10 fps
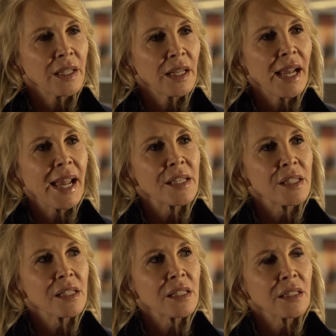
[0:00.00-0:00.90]

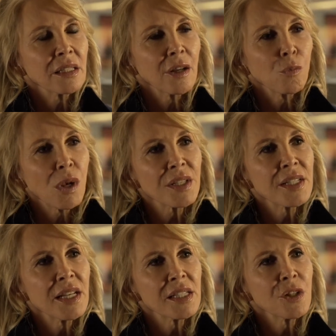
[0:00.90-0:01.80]
less,
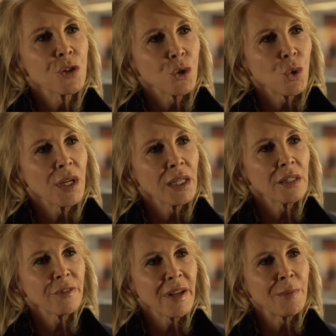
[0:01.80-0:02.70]
whilst he's enjoying
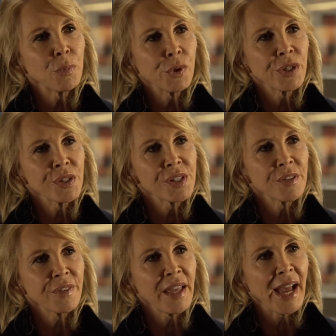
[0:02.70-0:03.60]
the flamboyance
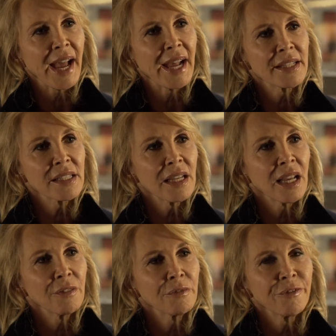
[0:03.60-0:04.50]
of that
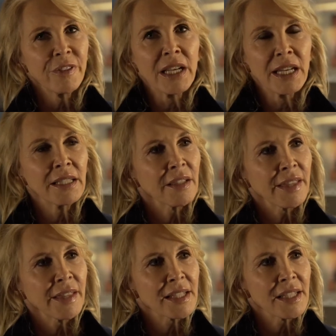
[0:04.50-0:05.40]
and feeling
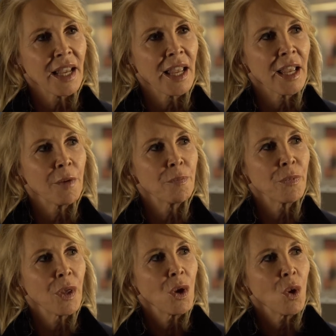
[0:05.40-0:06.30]
that that's him,
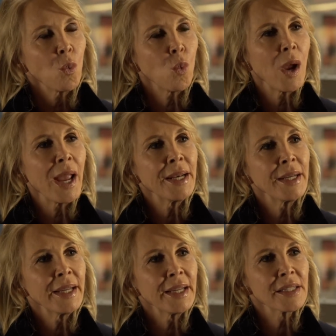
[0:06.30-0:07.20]

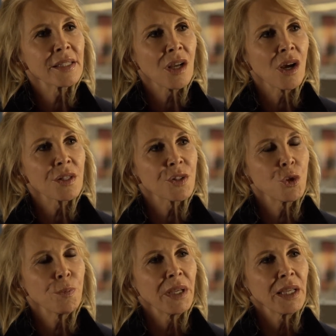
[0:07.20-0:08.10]
when he starts
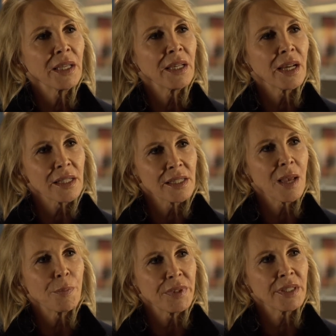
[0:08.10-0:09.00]
to be
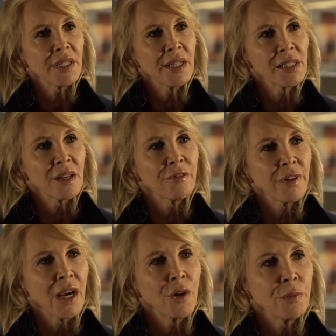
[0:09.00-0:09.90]
accepted in his
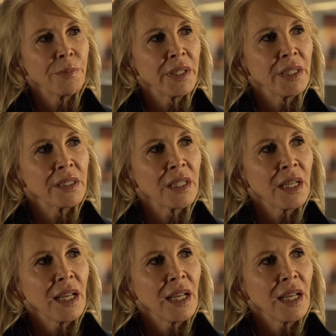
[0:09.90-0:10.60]
environment,